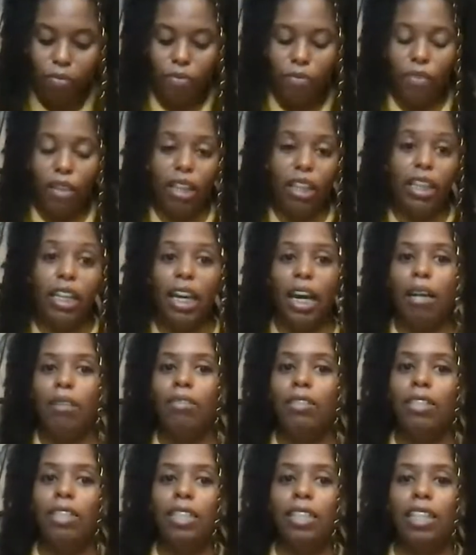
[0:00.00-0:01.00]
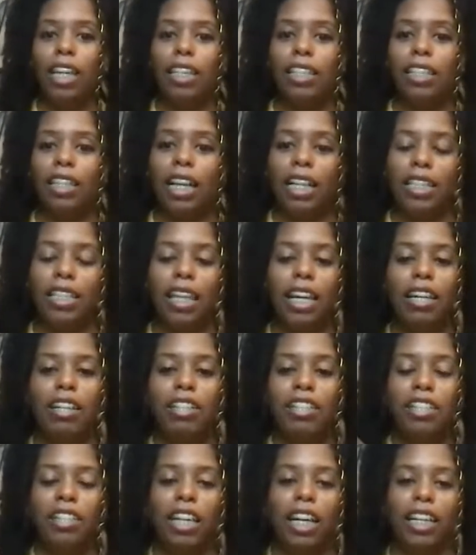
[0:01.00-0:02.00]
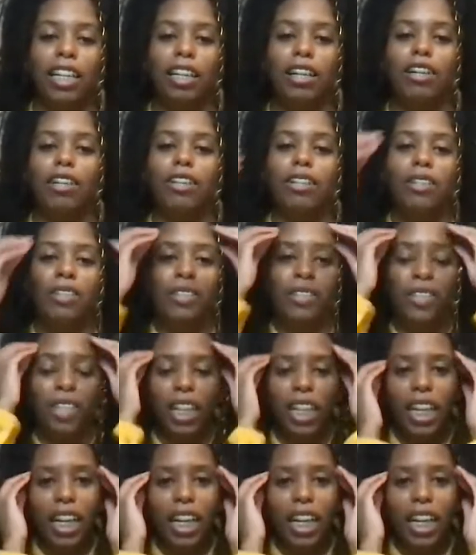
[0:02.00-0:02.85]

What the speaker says: yeah, I was just like, should I stay or should I go?